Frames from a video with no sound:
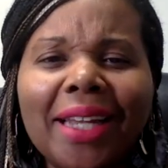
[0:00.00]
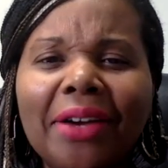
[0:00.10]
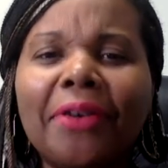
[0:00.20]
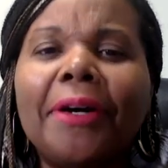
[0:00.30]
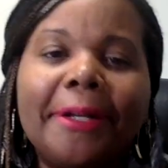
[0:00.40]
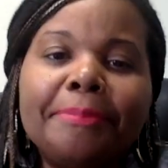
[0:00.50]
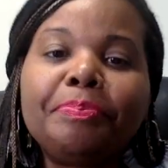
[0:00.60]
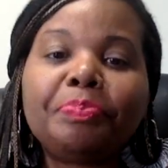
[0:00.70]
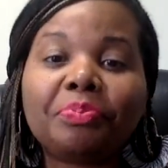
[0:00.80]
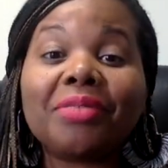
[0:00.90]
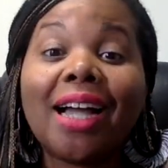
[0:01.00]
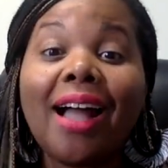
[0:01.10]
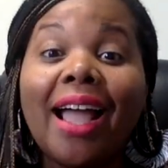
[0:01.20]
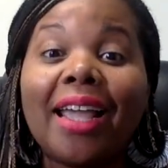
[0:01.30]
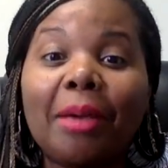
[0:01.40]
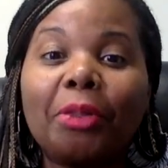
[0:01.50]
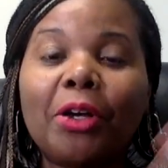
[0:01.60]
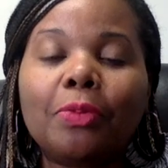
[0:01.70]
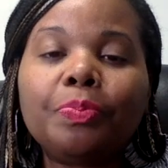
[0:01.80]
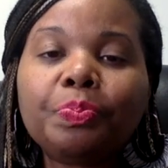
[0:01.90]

later on. I am, though.